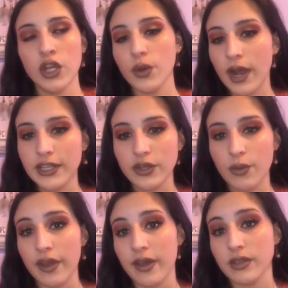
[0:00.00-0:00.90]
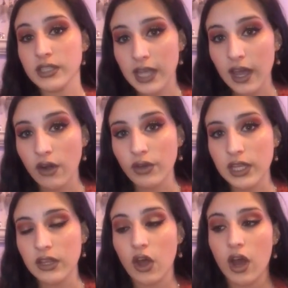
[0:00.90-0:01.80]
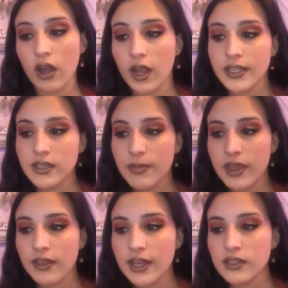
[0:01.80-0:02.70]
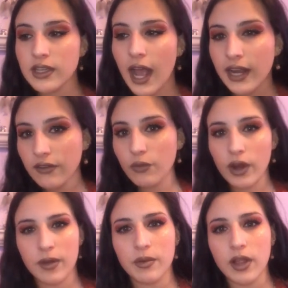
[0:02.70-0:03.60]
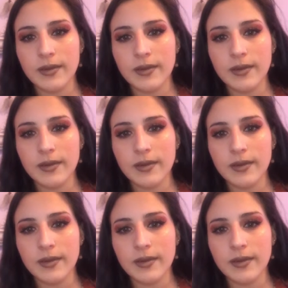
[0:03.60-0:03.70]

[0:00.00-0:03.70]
you guys could wear that would stay on really long and something that's kind of wearable.